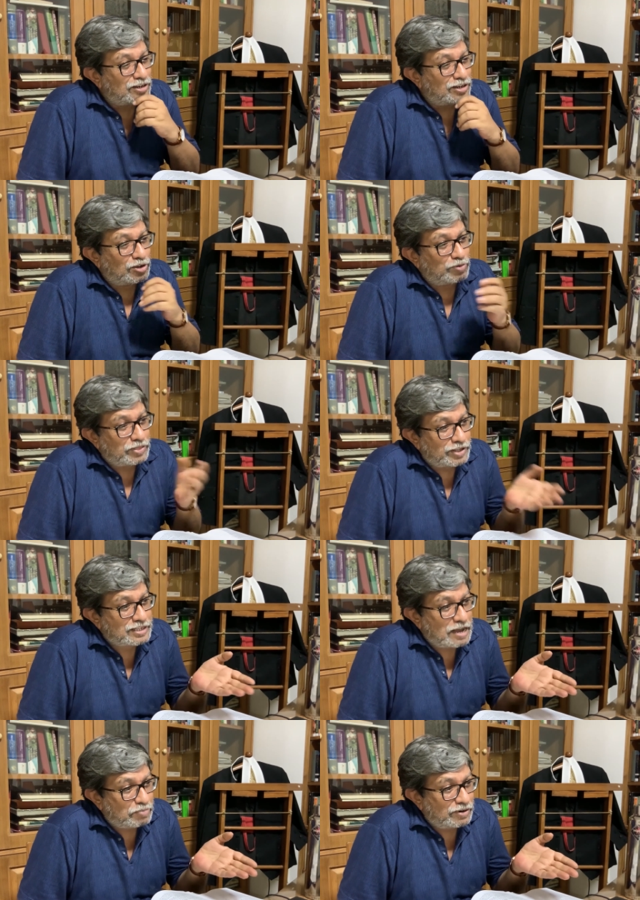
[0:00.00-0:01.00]
Now, when this
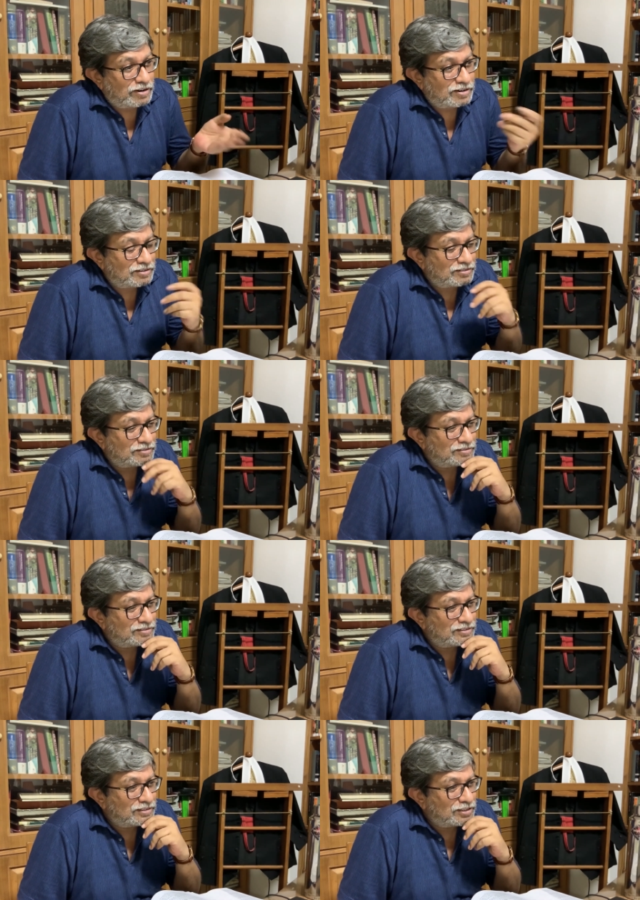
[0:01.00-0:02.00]
happened,
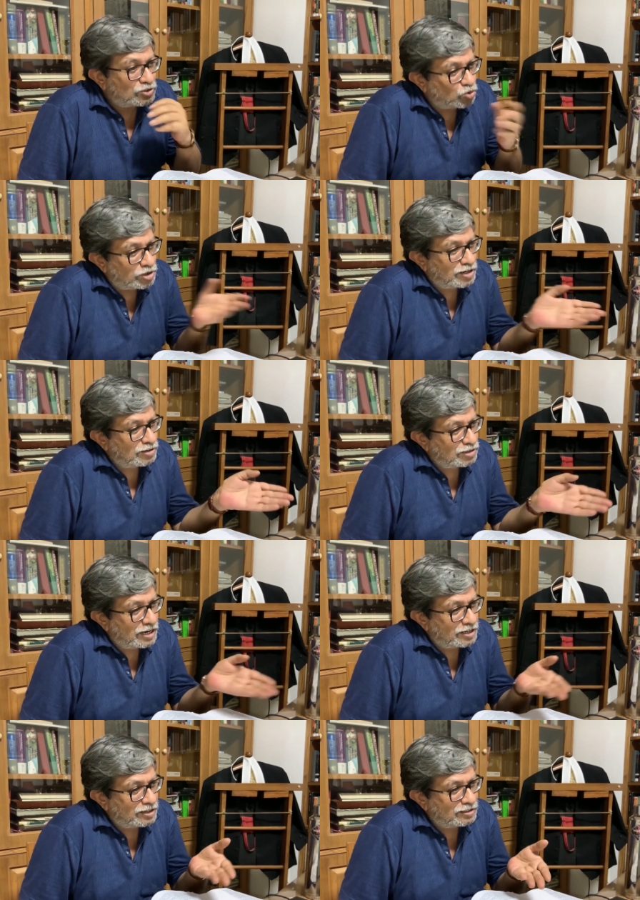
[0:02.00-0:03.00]
so did
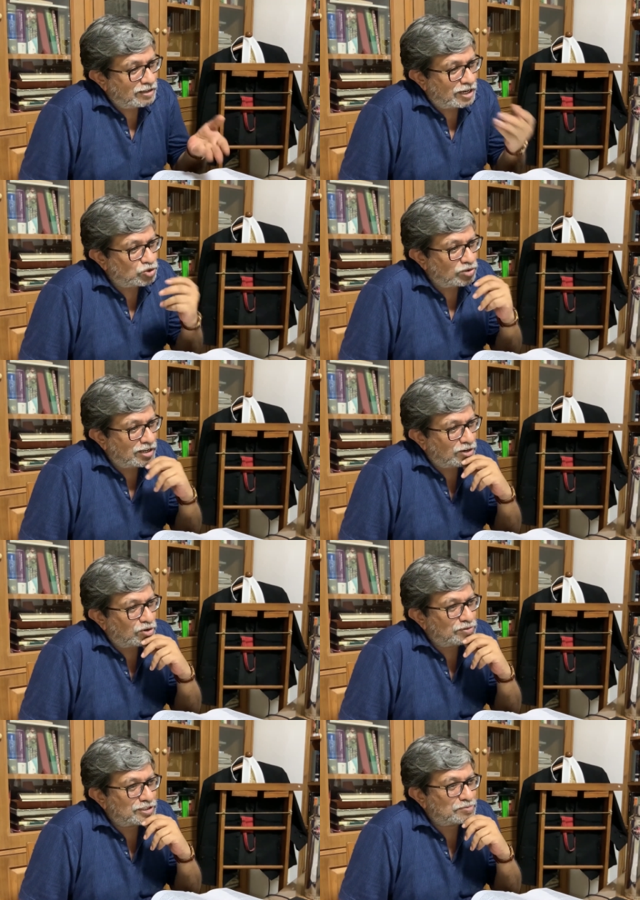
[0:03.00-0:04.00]
landed Arjuna
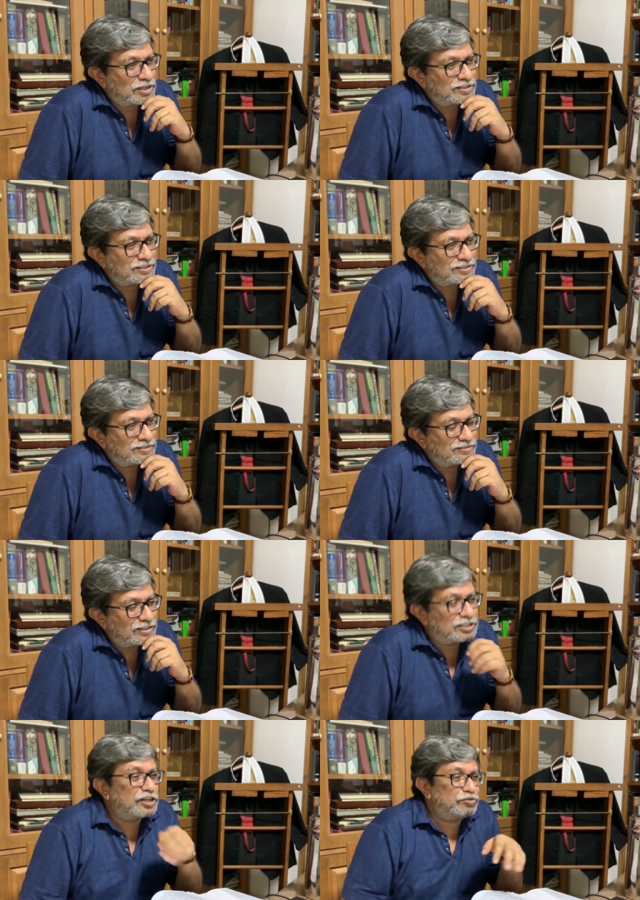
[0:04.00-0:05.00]
along with his brothers.
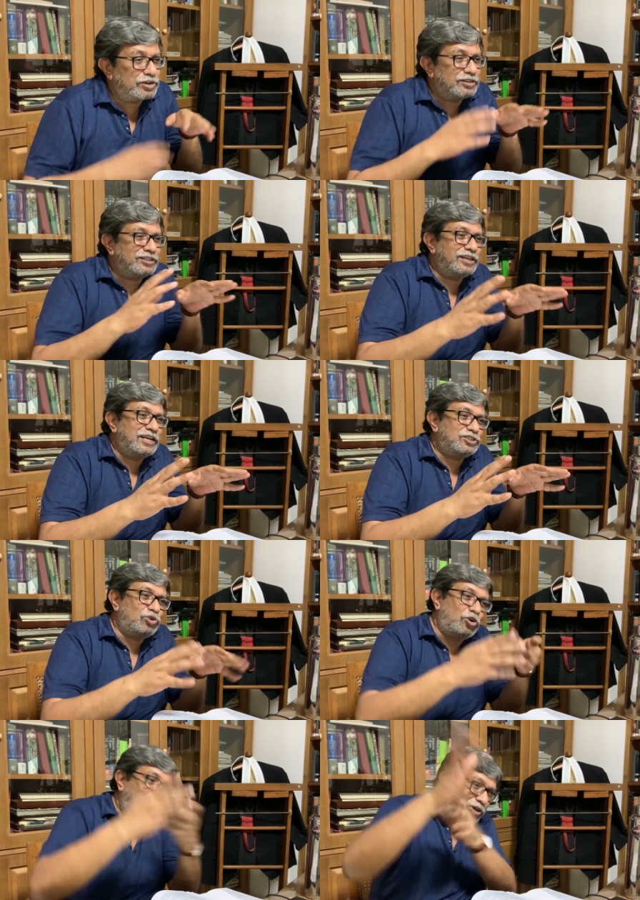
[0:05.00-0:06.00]
It's a different thing as to
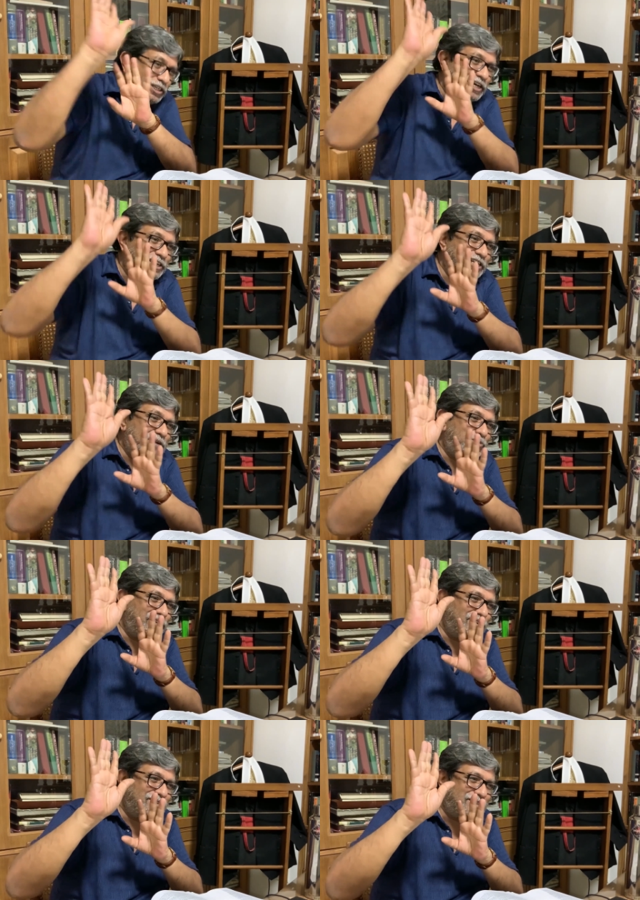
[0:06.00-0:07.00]
how polyandry
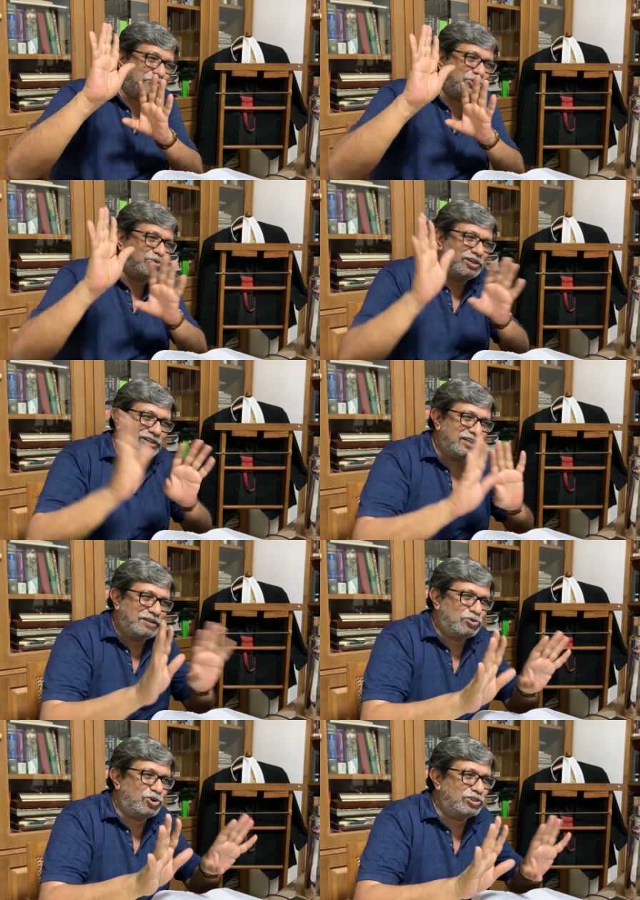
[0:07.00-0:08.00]
happened subsequently. I am
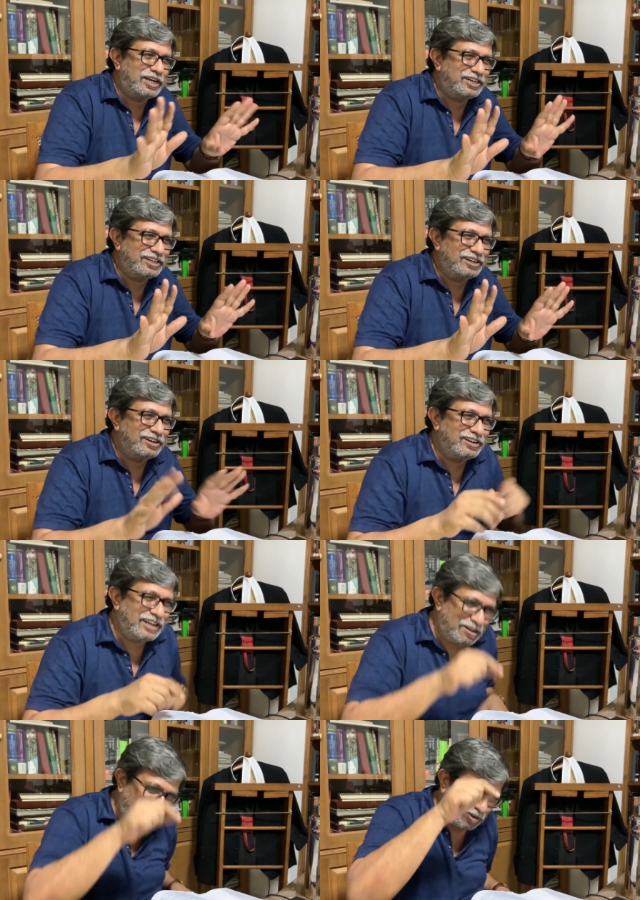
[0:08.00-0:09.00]
not on that tale.
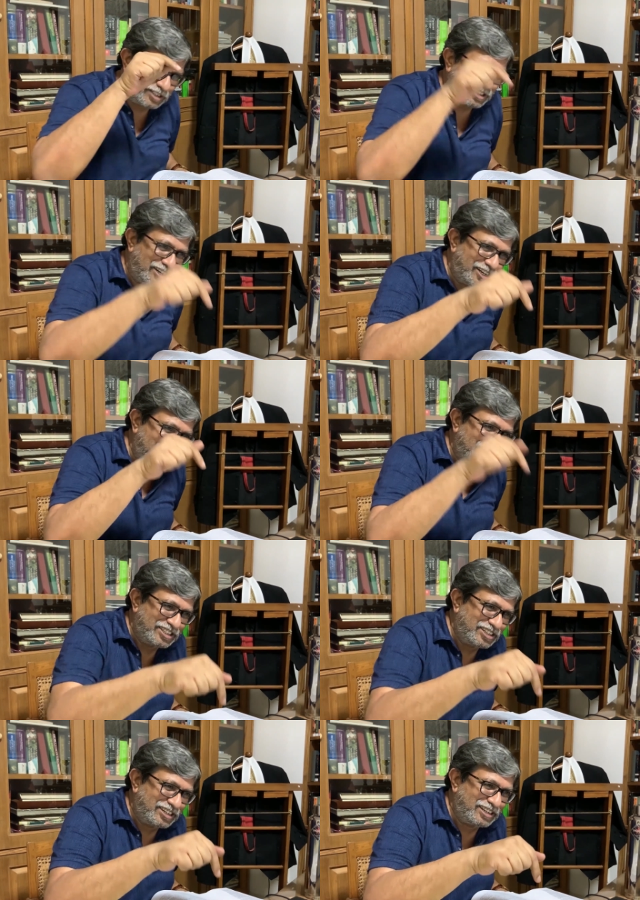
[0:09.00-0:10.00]
I am concentrating
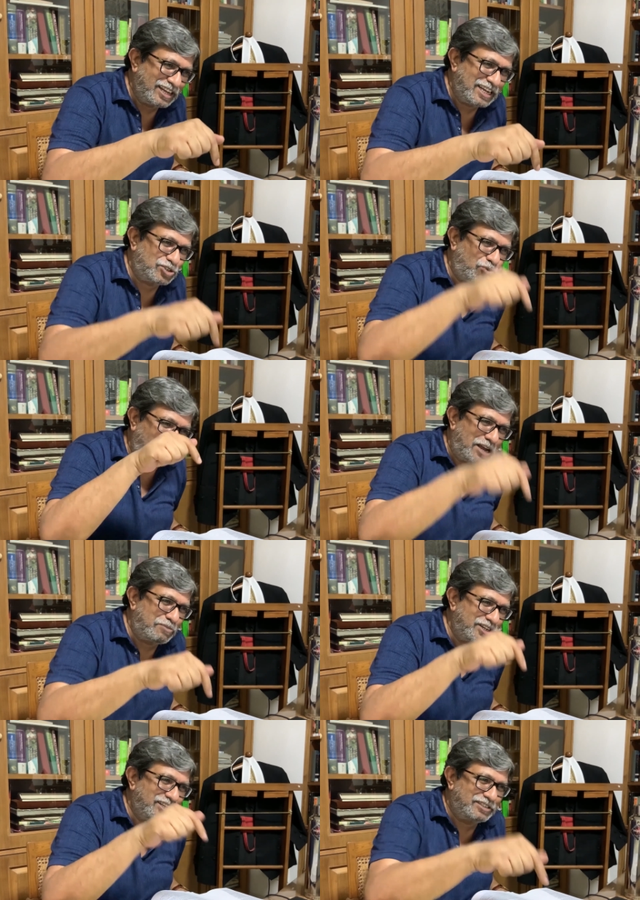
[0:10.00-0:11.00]
here as to what
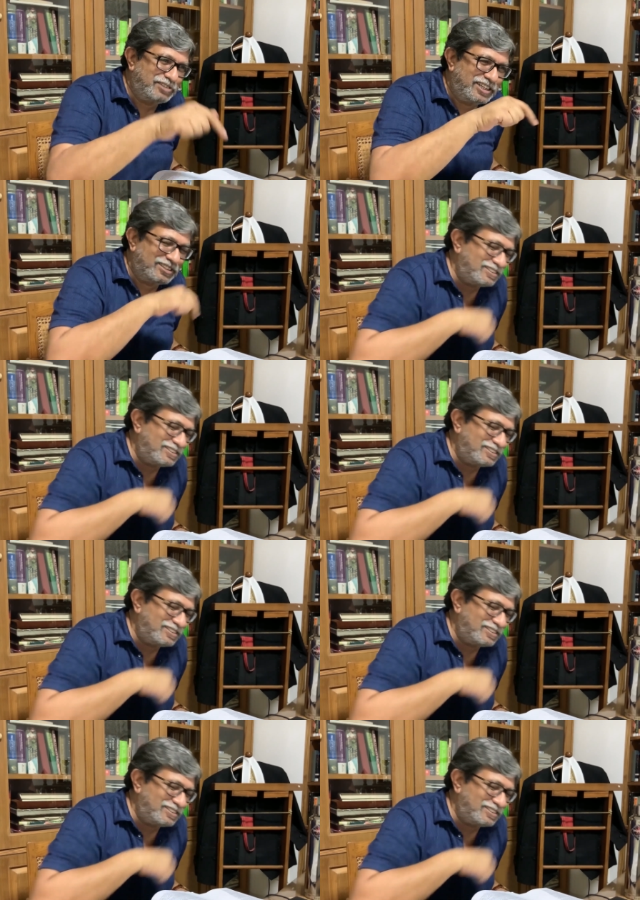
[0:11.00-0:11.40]
happened in that event.